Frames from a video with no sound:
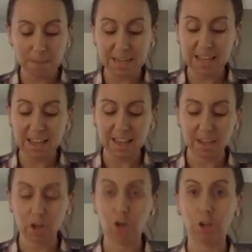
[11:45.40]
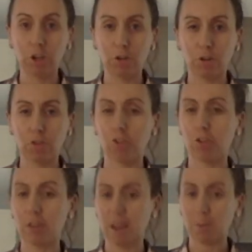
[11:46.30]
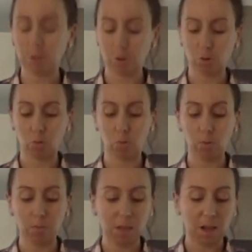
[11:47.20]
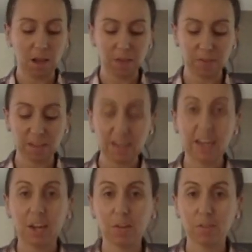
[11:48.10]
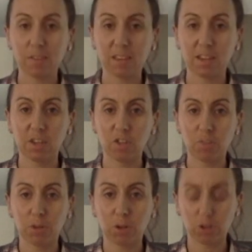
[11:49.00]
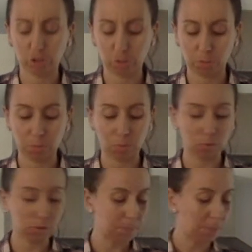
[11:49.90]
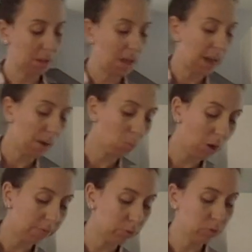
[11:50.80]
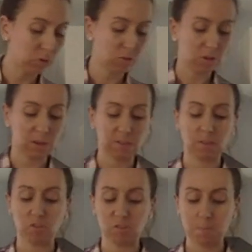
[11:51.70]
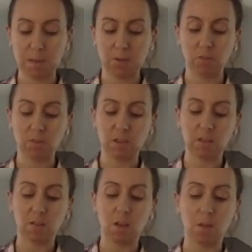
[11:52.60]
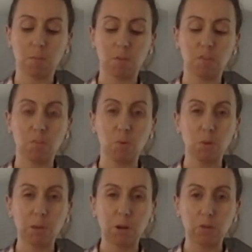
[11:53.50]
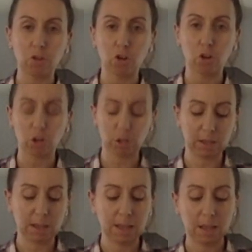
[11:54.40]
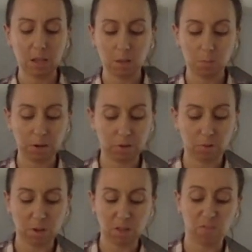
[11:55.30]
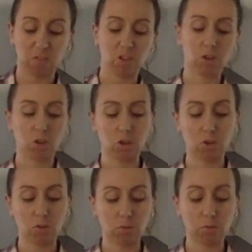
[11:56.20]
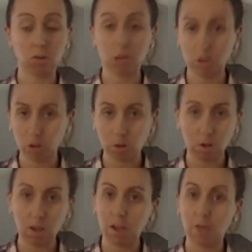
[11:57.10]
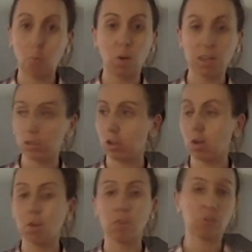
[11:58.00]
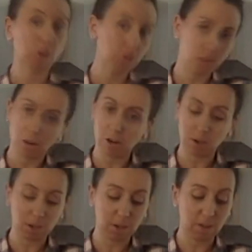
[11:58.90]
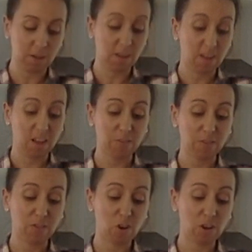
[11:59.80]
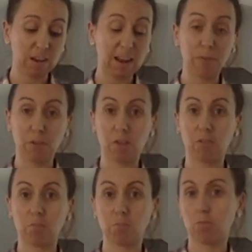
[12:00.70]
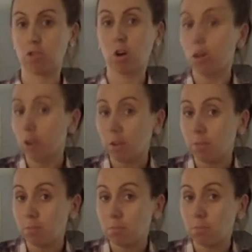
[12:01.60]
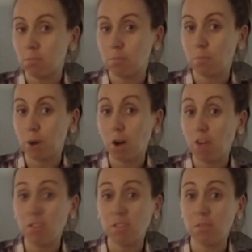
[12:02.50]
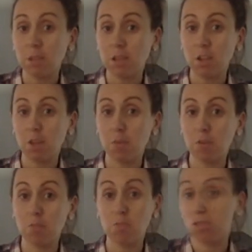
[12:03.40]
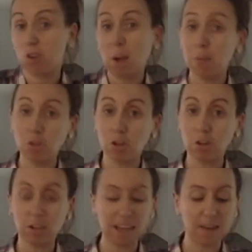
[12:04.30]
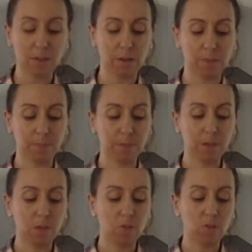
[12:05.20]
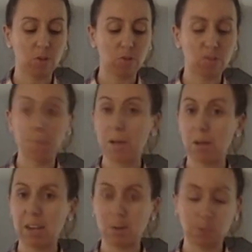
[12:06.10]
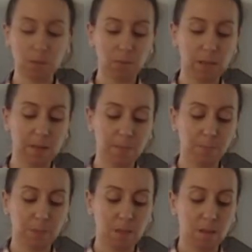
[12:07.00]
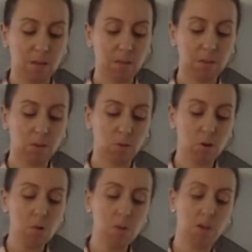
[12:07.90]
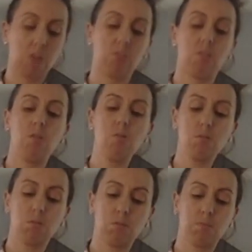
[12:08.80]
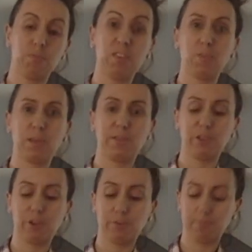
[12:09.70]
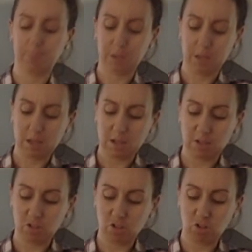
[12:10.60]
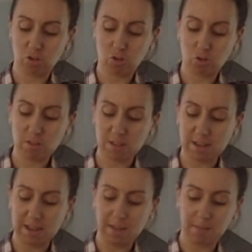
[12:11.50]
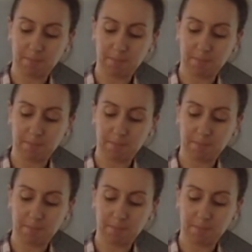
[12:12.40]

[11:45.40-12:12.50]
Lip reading: mini egg cookie crunch should now be cool. I've taken it out of the tin and just put it on a chopping board. And what I've also done is I've just melted a small amount of chocolate in the microwave. You can use cooking chocolate, white chocolate, dark chocolate. If you've got any leftover chocolate bars in the cupboard, scrap chocolate, anything. So just melt a little bit of that, and then all we're going to do, this bit's fun, is just drizzle it